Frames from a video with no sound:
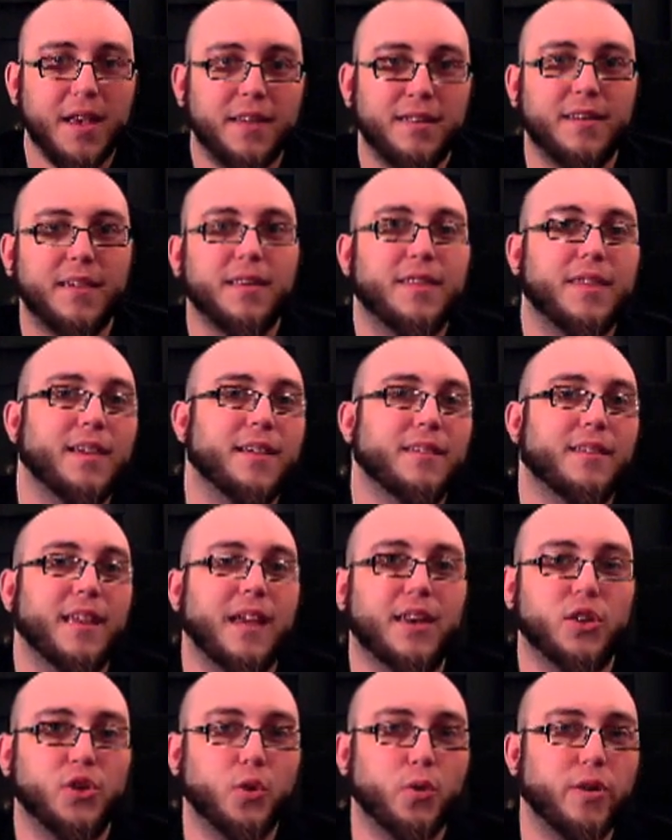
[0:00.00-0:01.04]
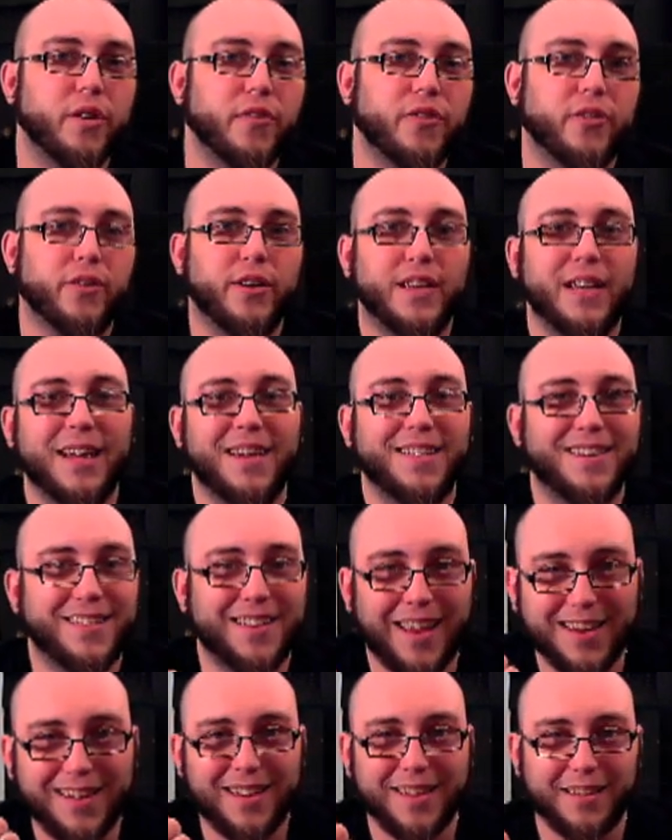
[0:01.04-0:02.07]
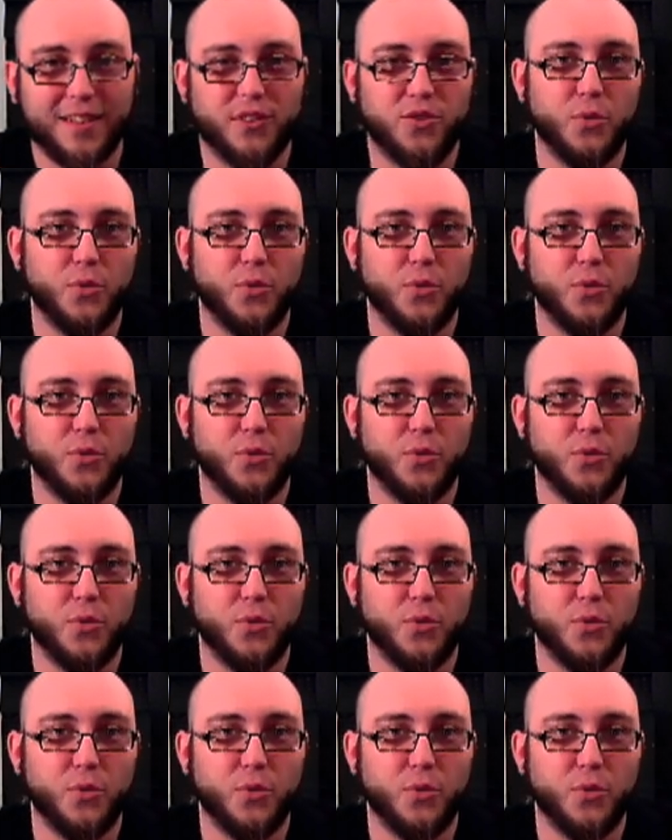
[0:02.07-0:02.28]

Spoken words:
See, it thinks that your circuit is sending the